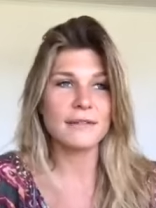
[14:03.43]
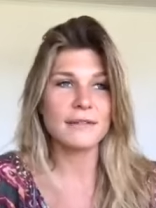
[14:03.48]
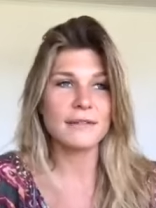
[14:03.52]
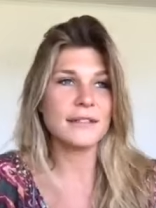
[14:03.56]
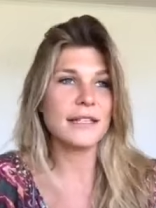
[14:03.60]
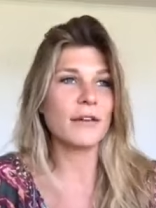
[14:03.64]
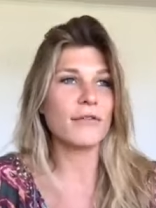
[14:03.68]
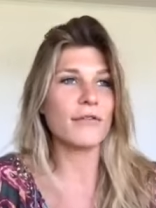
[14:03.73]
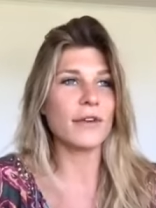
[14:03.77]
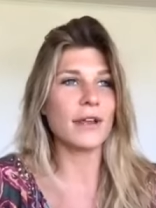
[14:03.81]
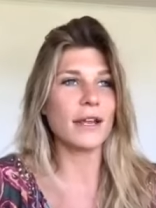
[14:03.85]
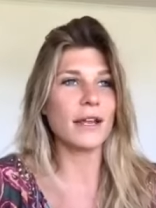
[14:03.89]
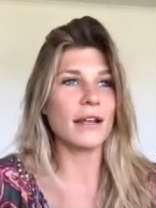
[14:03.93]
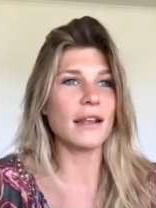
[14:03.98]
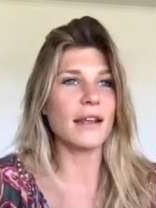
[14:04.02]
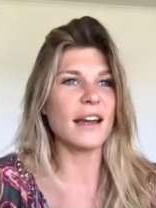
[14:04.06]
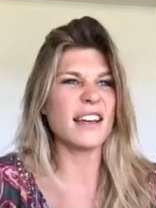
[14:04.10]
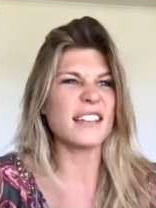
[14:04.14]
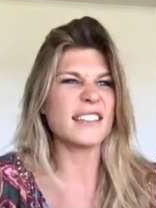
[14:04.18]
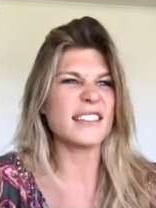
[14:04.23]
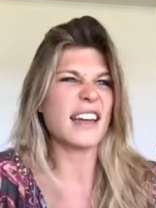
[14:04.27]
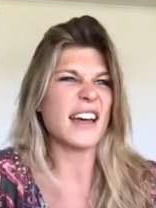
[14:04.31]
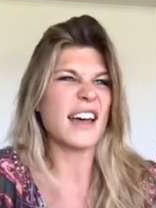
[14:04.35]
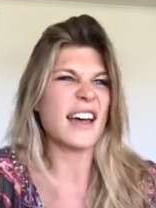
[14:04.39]
then
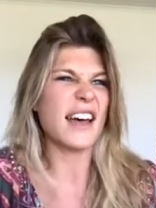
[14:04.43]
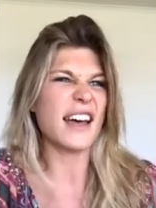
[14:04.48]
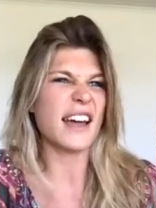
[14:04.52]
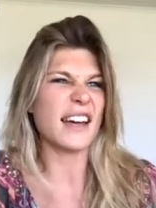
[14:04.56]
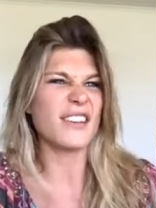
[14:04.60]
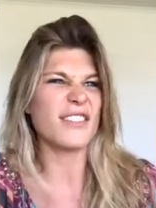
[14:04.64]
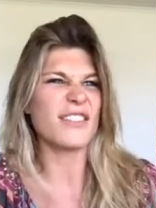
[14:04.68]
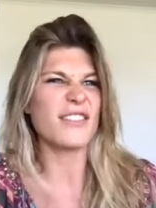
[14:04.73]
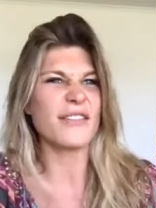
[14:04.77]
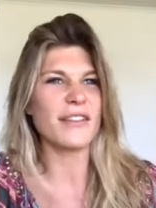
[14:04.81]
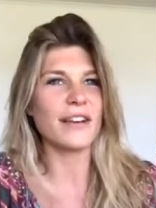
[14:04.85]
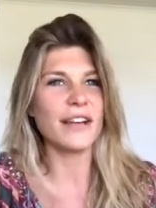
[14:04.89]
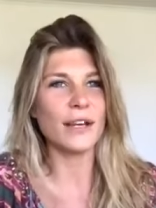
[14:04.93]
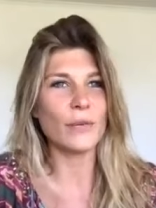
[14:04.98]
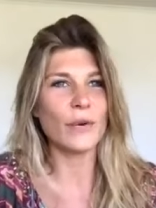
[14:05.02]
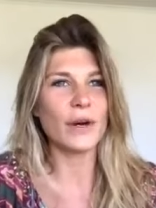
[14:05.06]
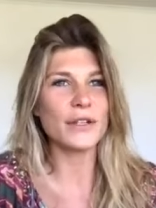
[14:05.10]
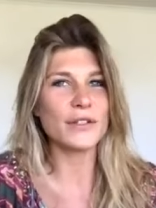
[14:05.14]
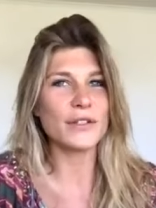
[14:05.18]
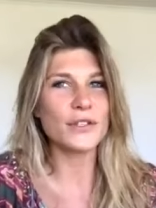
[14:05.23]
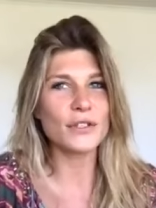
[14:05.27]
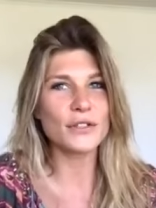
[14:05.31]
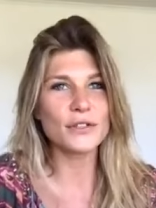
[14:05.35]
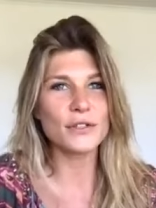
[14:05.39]
realize, I don't really
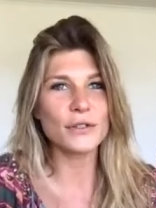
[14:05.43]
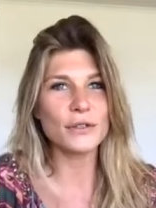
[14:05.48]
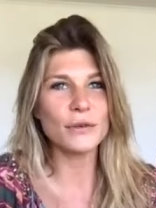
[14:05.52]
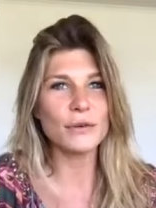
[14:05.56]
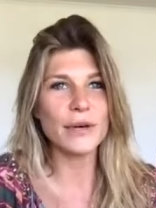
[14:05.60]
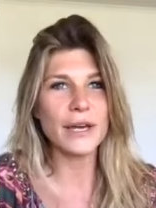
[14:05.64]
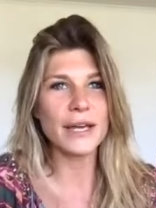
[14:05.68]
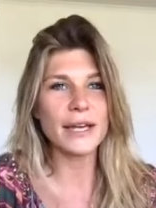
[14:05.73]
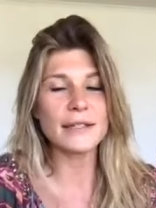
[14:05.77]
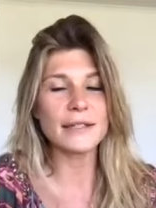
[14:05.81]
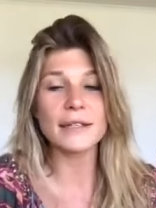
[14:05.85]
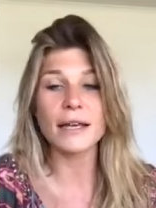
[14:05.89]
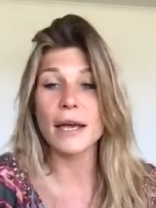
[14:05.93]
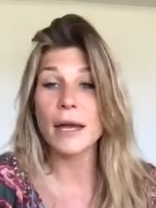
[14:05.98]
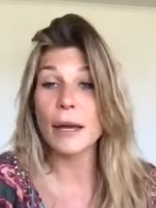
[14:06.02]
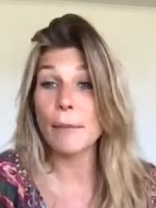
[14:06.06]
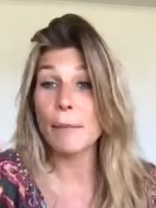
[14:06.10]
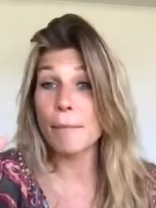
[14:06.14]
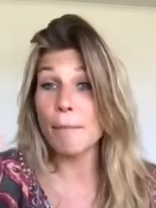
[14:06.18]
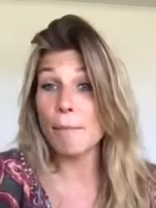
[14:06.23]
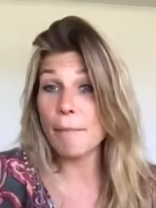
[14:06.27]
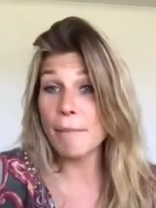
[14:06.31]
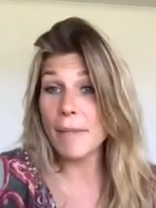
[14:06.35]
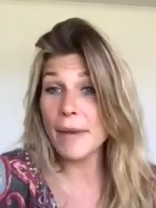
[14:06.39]
want to do it,
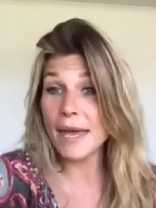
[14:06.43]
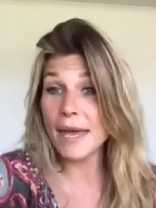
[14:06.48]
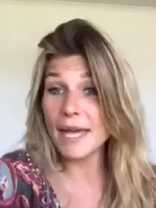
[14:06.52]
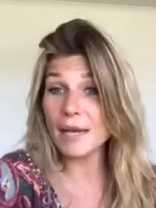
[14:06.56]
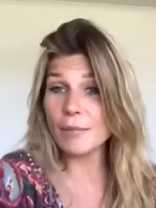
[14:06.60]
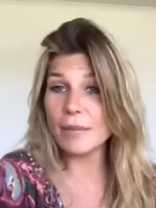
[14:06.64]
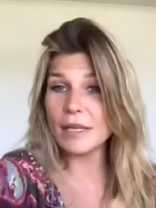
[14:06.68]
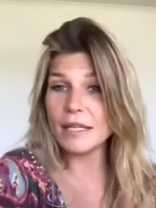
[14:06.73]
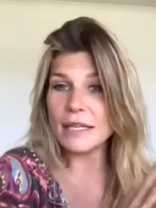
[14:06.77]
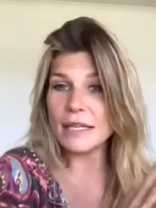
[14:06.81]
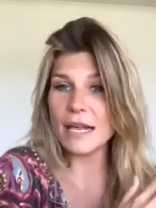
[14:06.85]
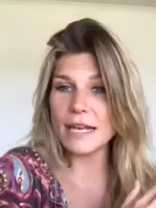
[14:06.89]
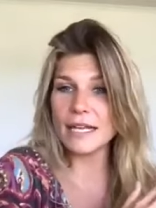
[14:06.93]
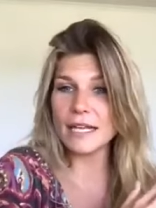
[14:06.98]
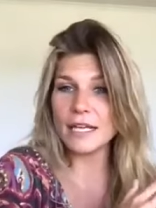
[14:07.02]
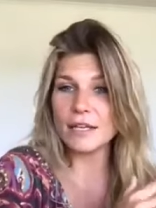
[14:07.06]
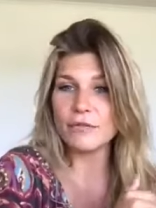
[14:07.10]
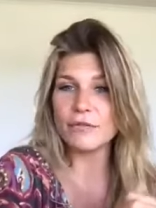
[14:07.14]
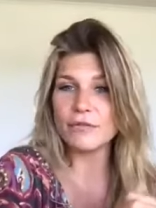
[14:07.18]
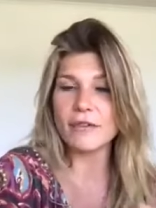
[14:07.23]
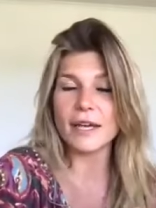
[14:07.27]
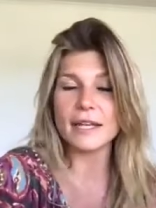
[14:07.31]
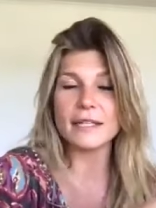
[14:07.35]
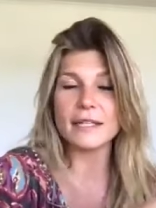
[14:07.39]
maybe they
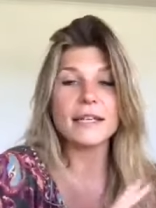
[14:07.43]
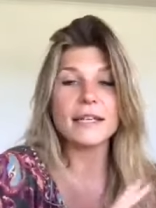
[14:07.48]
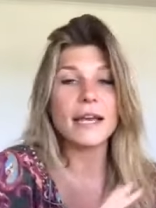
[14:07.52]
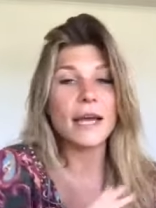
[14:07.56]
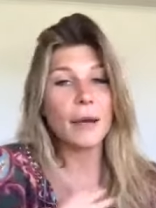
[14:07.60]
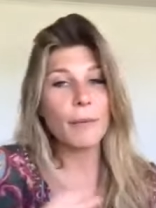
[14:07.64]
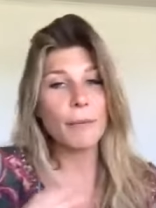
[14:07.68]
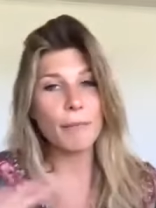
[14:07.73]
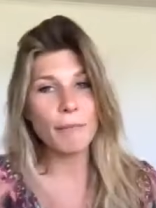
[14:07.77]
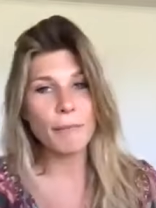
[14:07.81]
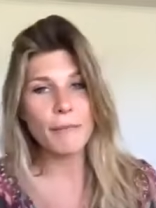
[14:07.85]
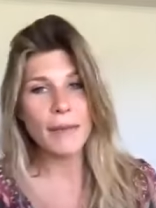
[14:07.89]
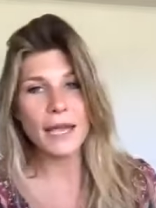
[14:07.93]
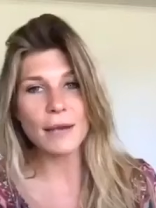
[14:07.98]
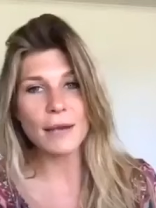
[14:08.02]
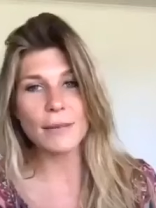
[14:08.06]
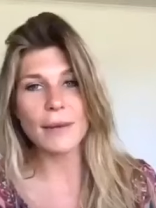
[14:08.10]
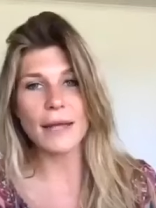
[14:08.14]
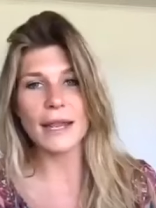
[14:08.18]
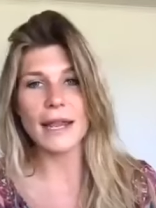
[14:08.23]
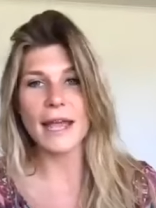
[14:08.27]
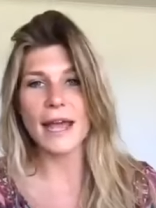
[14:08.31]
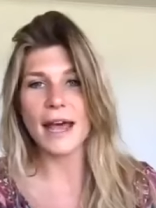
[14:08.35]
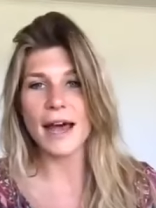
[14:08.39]
leave it,
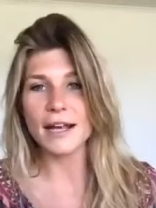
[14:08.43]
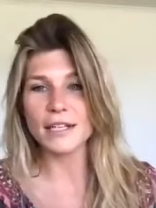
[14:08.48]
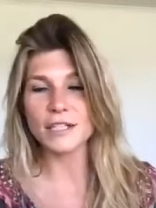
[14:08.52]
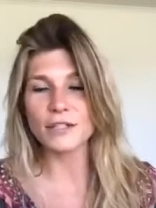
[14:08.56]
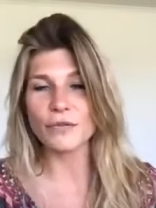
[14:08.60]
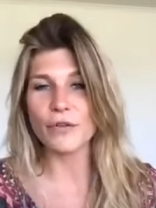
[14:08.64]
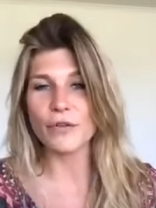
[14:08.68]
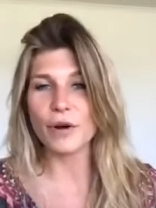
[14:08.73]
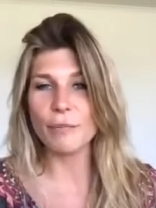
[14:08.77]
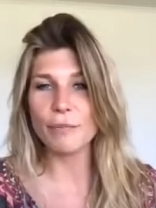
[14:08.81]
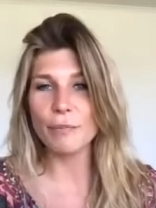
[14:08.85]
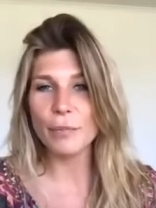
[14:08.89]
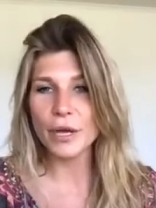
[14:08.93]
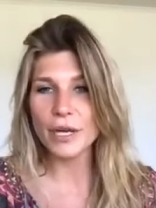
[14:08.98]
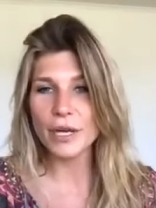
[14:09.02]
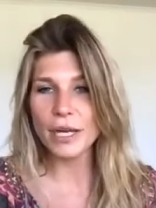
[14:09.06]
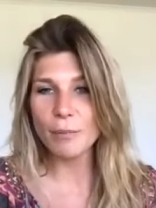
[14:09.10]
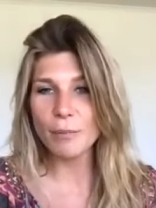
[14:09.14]
maybe they ask for their